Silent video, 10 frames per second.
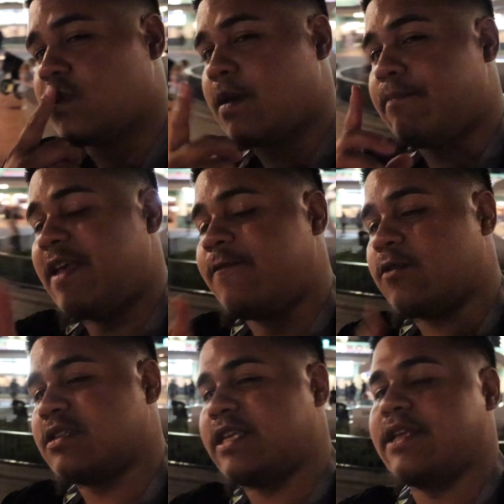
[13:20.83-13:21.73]
May
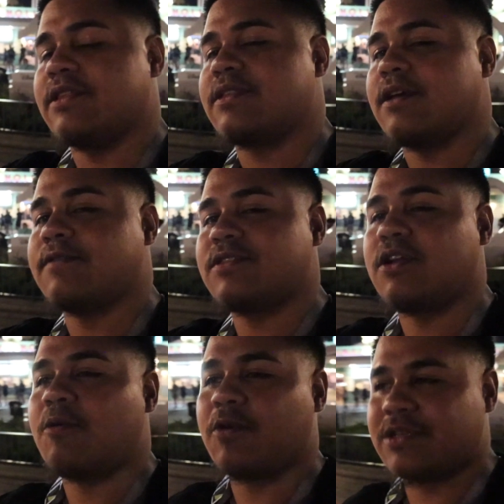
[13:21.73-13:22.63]
14th of
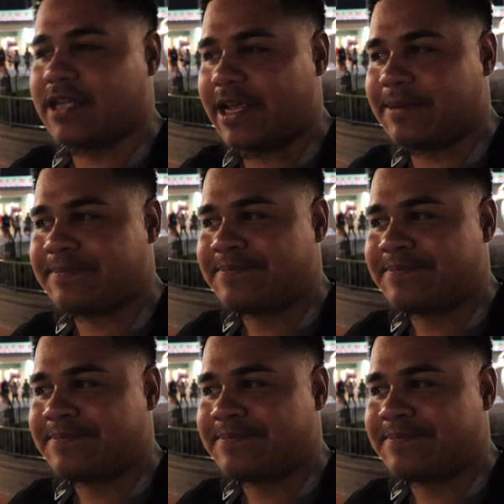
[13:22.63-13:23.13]
Star Wars night.